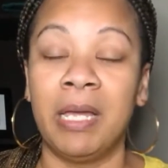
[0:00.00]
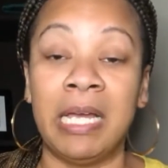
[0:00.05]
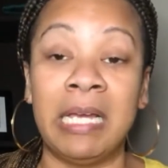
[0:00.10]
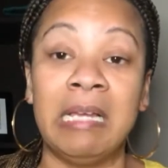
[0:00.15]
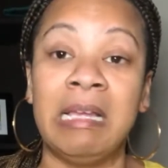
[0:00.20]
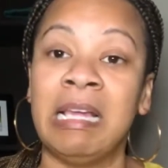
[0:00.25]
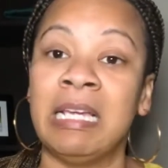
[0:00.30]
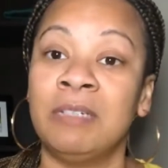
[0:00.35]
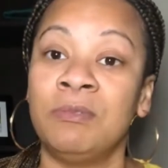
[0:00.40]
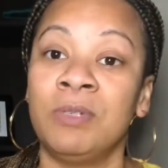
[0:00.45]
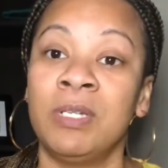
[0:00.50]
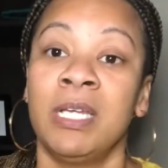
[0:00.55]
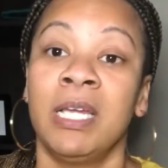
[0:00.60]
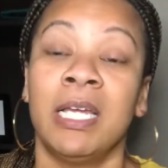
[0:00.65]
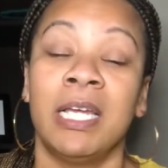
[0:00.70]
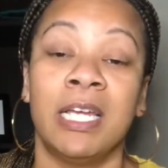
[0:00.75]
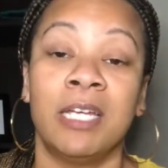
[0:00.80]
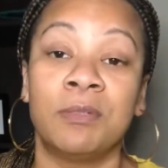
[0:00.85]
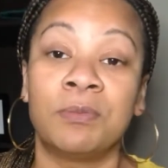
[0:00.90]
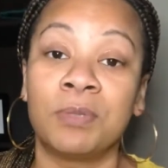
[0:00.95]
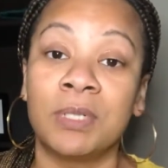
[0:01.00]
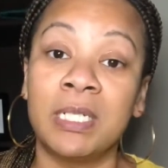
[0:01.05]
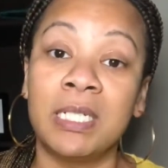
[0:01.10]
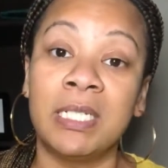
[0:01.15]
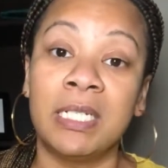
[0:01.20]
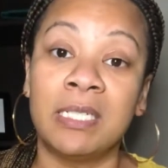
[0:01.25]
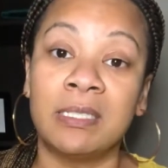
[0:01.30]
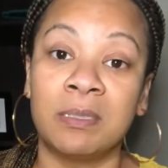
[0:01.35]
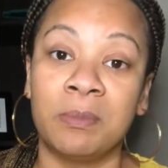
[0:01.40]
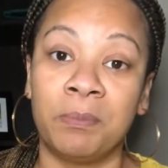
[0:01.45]
It really
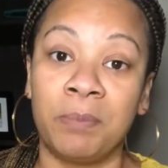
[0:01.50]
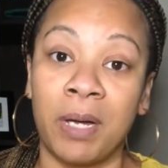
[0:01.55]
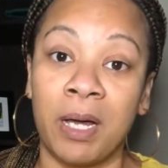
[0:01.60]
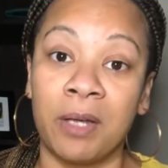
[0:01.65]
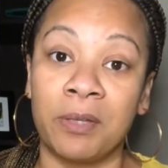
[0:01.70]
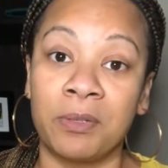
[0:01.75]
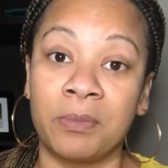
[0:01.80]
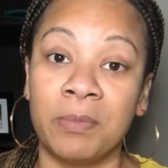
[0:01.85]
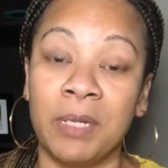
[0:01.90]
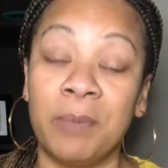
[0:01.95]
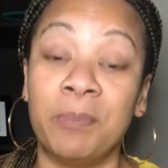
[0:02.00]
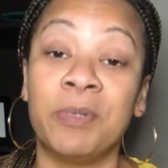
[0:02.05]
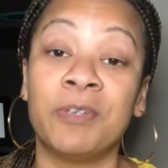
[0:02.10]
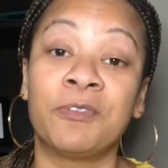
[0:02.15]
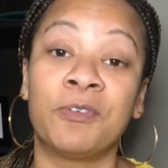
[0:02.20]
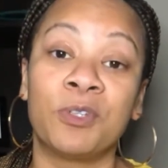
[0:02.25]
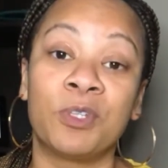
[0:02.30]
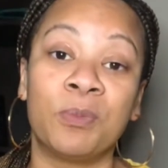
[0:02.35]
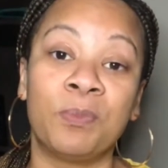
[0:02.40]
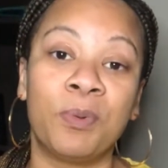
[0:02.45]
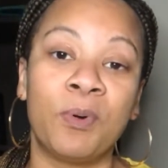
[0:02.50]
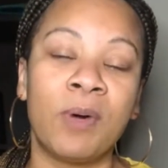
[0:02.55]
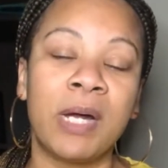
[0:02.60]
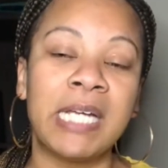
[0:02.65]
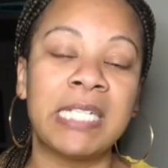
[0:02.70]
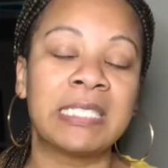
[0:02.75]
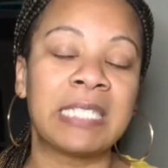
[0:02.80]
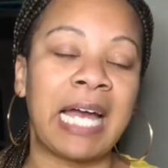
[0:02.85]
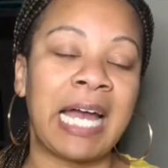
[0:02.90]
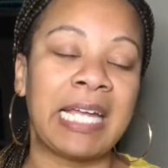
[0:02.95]
doesn't bother me. But for the
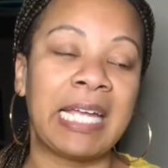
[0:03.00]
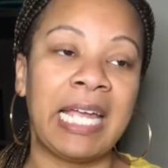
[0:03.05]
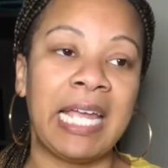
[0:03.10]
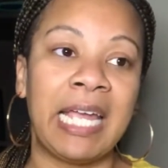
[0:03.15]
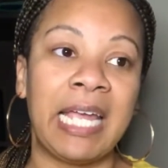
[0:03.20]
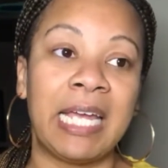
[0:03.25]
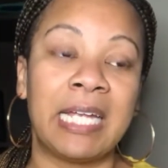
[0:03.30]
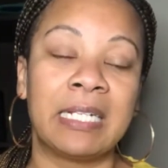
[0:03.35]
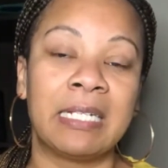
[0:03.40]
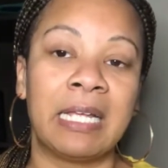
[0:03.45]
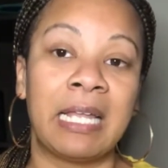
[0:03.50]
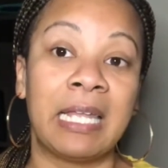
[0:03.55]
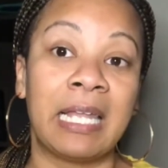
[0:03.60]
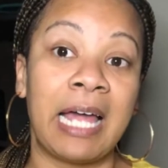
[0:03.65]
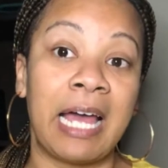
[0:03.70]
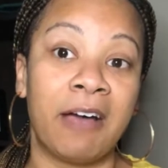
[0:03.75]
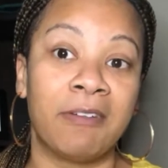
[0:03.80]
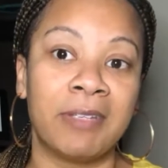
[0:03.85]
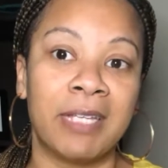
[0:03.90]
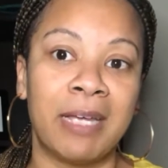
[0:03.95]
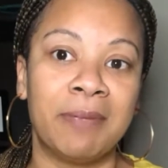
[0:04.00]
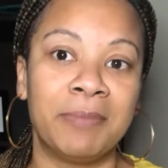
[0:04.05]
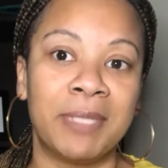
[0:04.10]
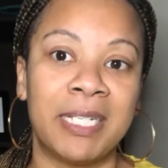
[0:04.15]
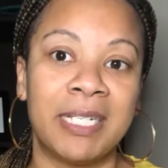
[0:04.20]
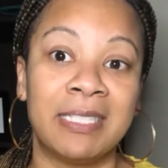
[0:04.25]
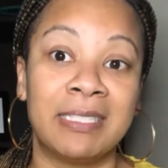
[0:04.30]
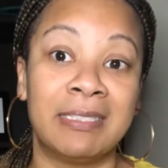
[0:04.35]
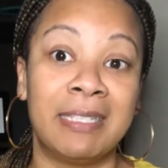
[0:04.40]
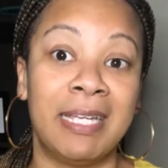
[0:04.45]
boys, I can't allow that
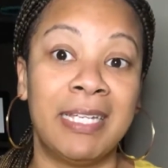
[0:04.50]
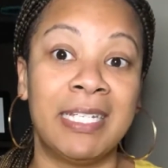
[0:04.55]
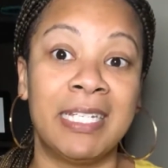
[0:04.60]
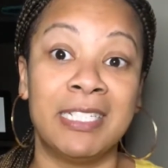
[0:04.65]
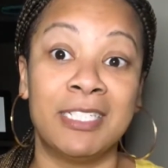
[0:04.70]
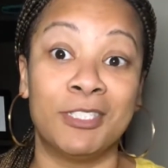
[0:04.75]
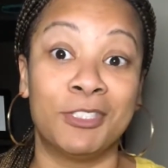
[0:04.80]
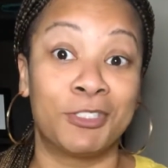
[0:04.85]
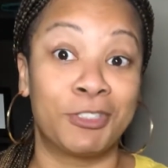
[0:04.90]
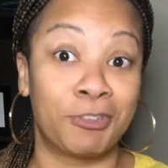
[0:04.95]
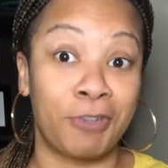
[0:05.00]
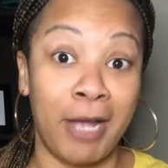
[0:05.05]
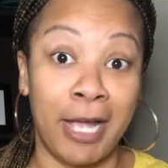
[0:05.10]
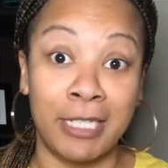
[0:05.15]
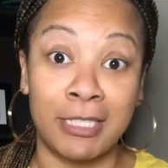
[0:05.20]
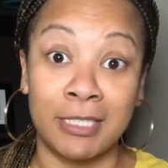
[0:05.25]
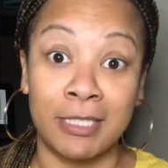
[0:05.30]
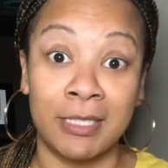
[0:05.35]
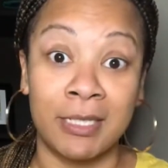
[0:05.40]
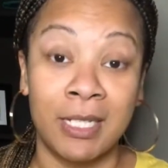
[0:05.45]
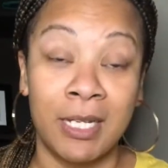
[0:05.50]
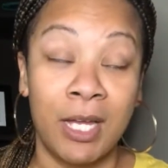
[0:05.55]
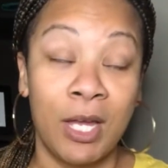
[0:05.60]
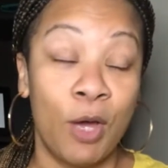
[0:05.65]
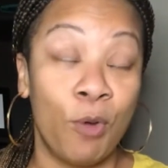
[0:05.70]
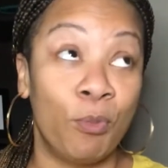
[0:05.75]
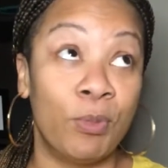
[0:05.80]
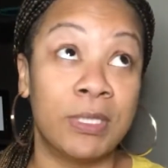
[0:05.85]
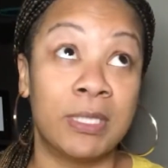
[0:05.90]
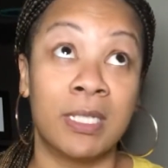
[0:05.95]
because they get distracted
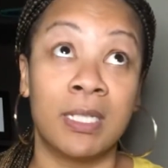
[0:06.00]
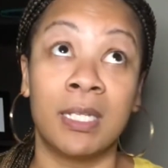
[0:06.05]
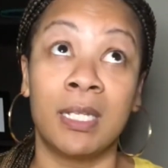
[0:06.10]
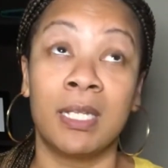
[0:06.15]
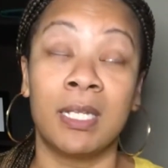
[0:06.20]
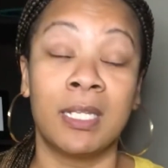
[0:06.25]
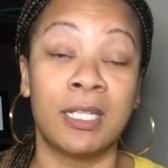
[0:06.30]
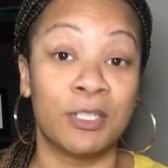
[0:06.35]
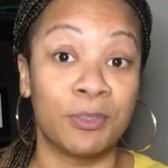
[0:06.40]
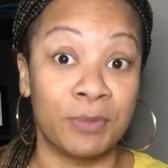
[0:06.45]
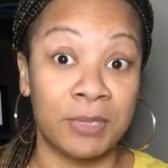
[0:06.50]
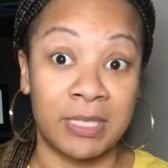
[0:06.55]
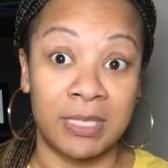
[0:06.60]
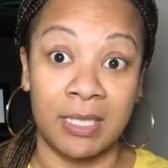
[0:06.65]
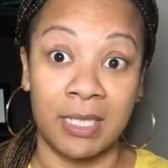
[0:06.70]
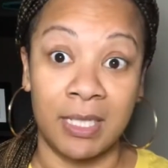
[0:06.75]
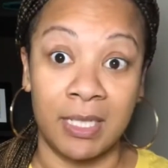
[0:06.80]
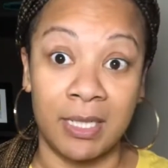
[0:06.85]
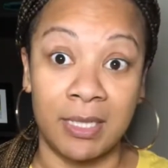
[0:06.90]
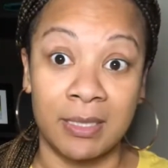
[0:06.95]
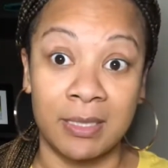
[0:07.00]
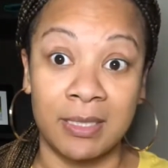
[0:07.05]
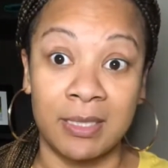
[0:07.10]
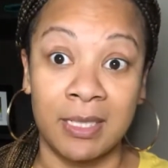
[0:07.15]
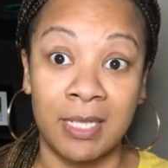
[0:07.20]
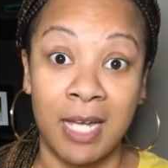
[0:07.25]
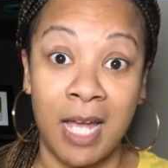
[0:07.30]
with the littlest things.